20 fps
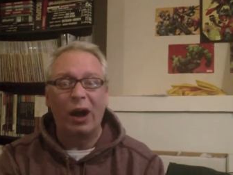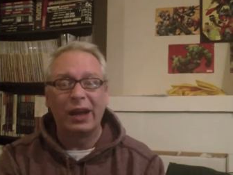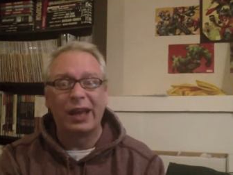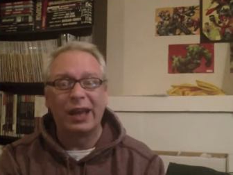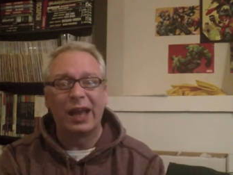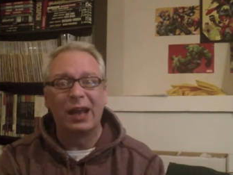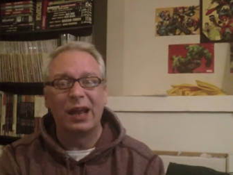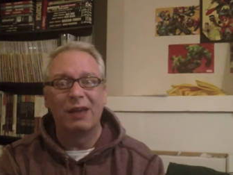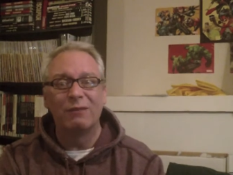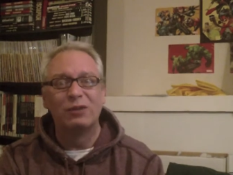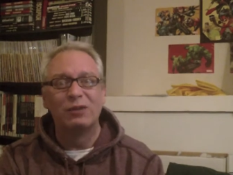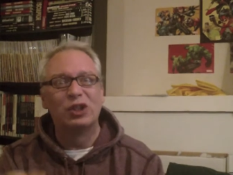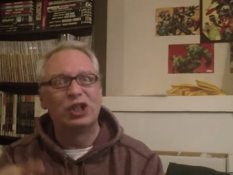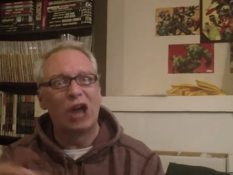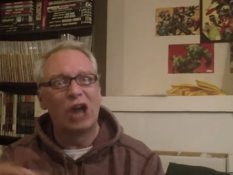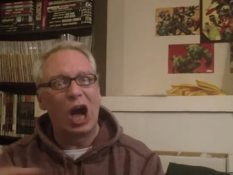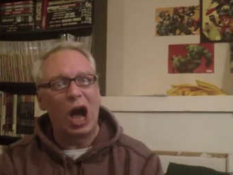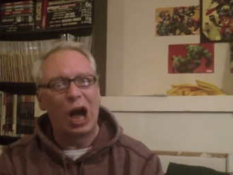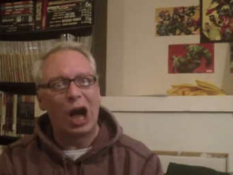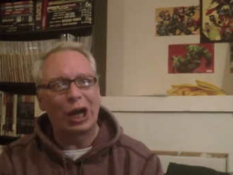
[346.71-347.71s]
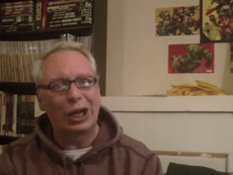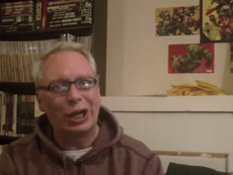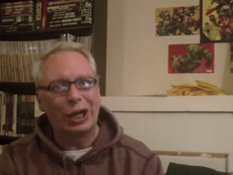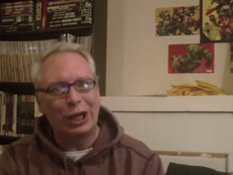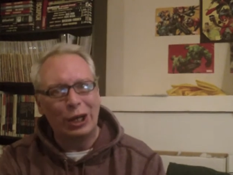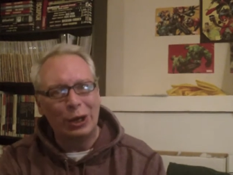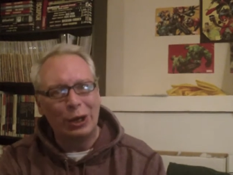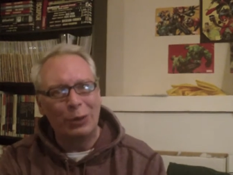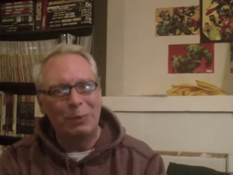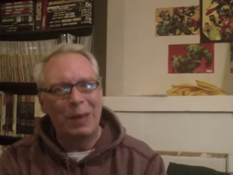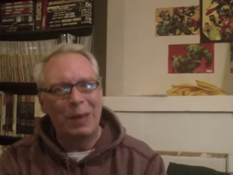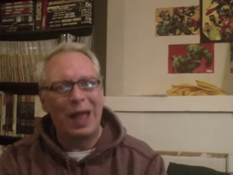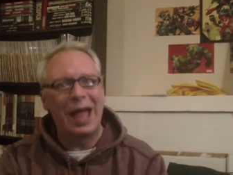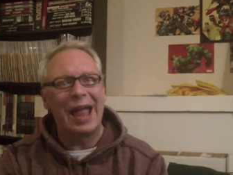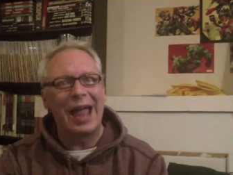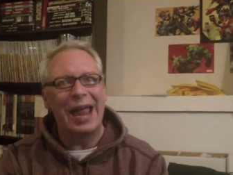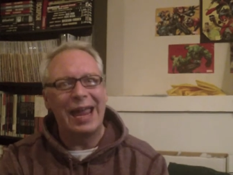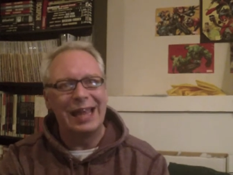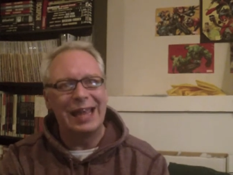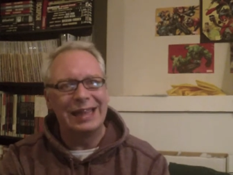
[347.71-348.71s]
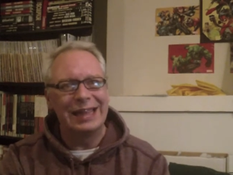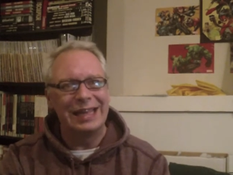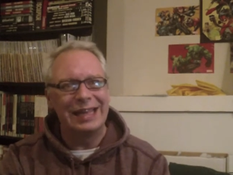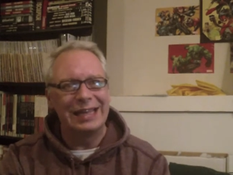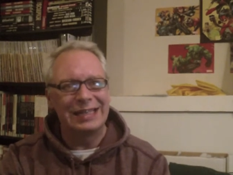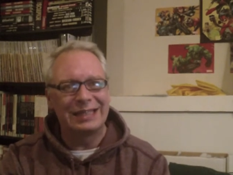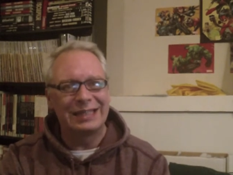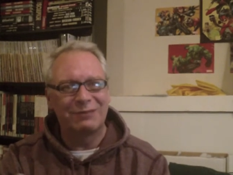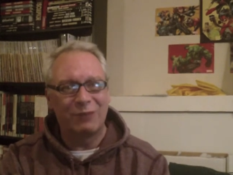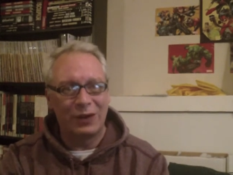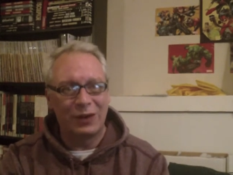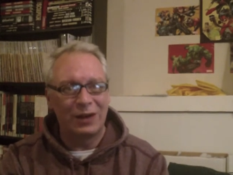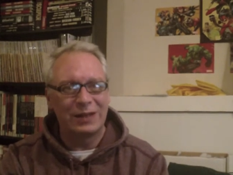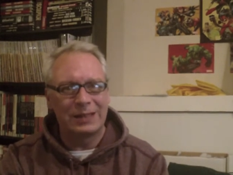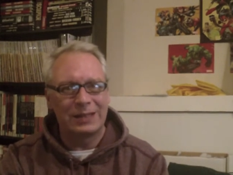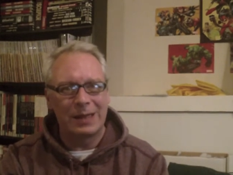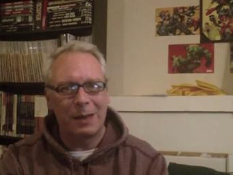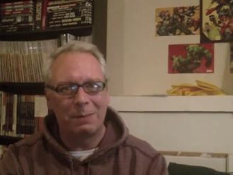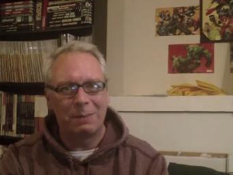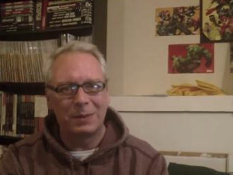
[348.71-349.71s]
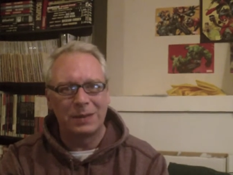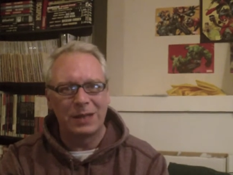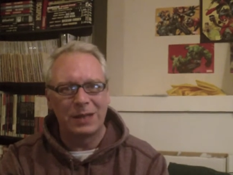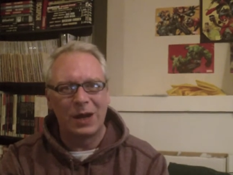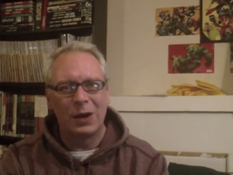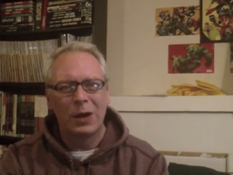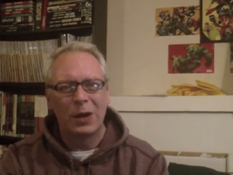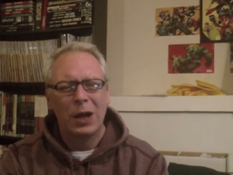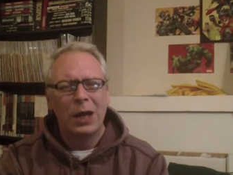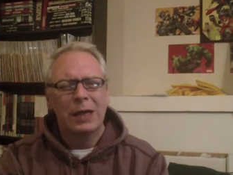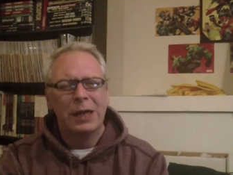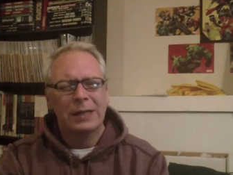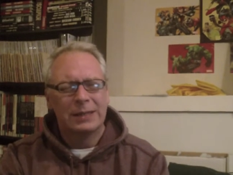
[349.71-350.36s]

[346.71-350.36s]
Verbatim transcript: and kind of dark humour in this first episode